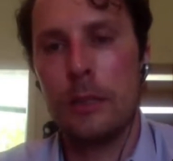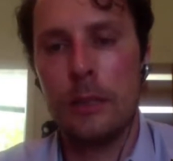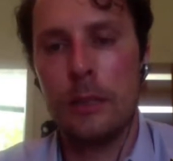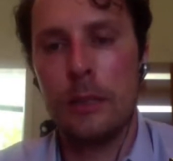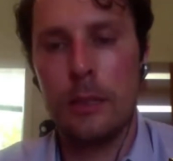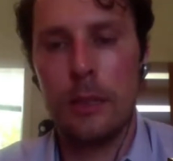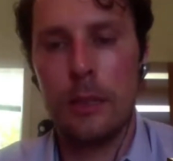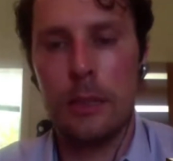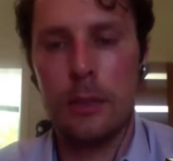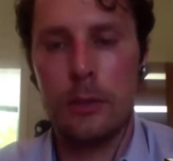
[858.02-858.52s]

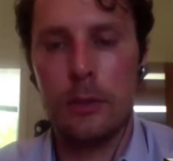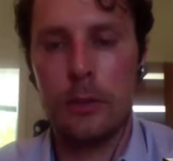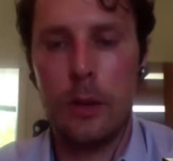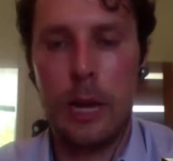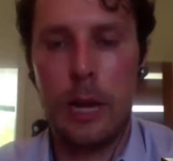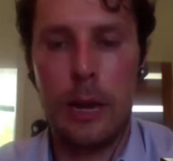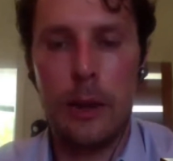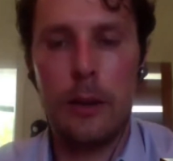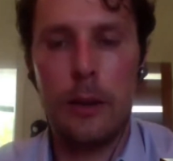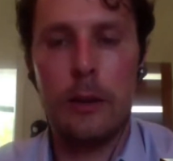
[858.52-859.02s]
So
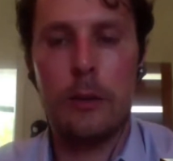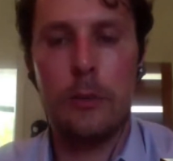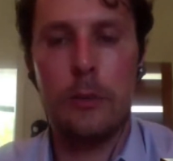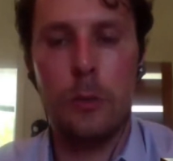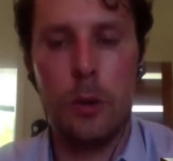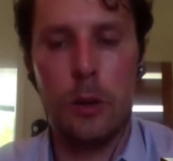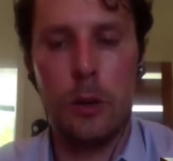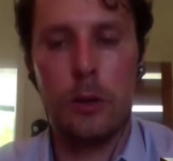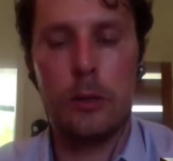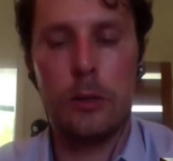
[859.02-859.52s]
air,
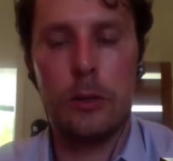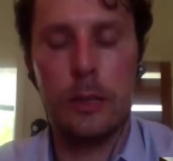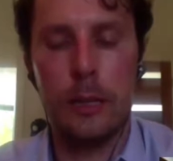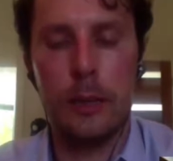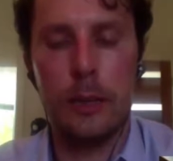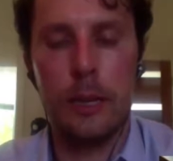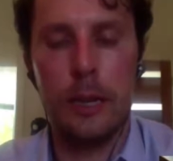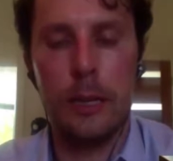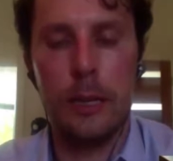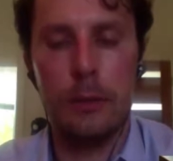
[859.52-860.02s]
water,
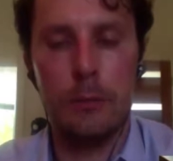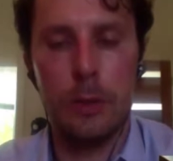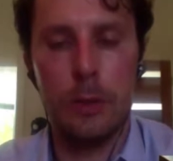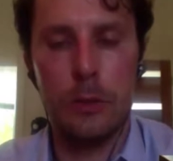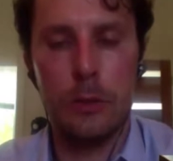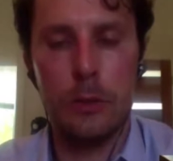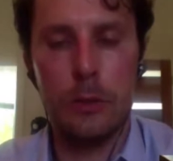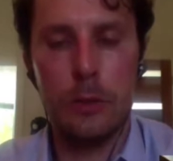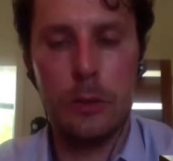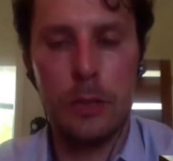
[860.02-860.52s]
sunlight,
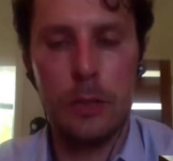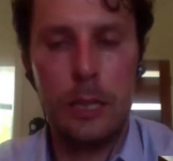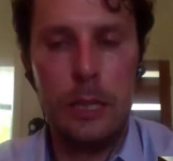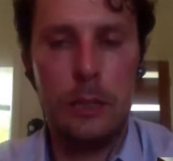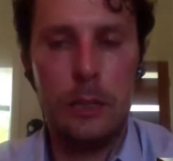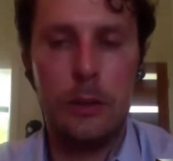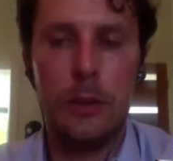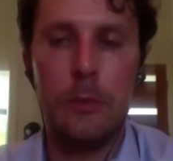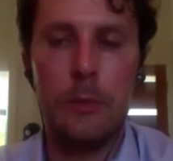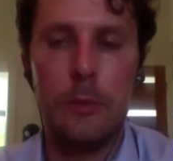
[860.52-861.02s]
minerals.
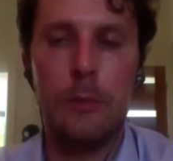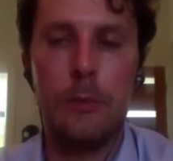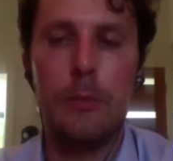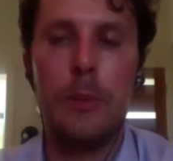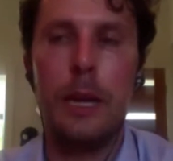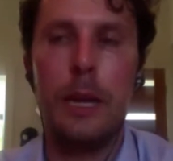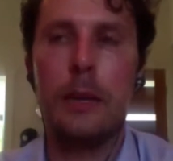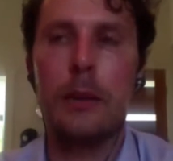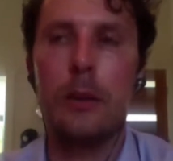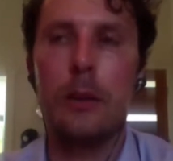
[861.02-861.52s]
You can
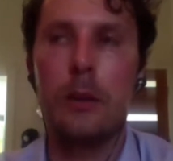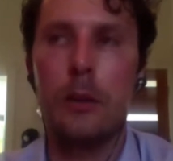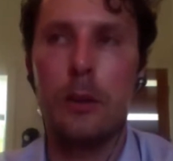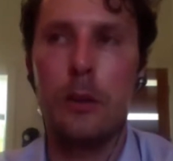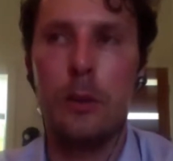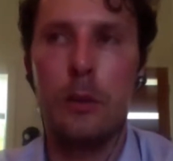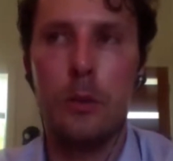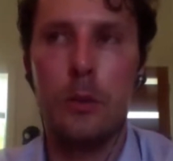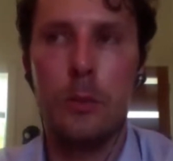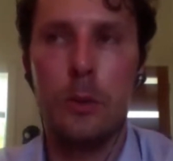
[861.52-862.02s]
make
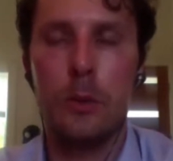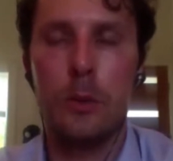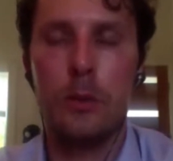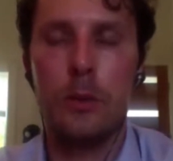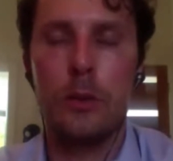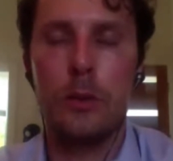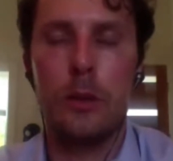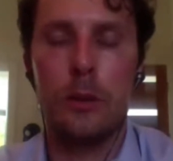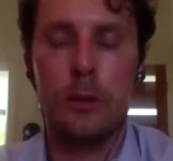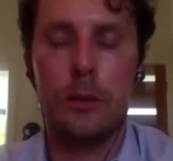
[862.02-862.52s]
almost
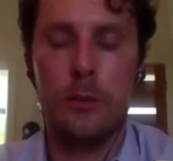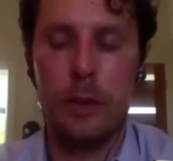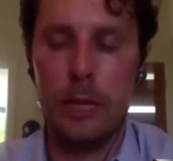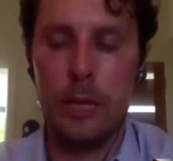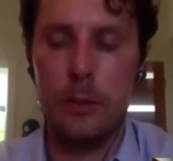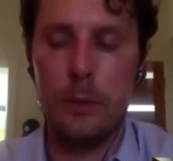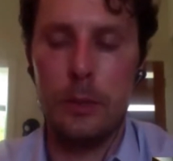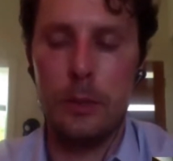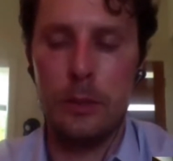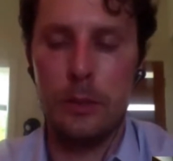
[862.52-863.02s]
all the
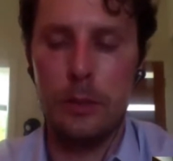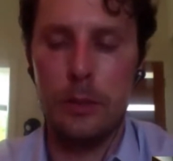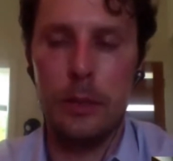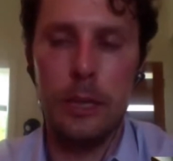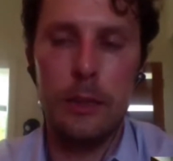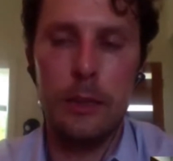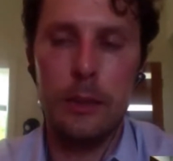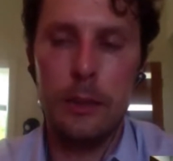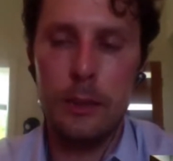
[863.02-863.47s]
vitamins you need.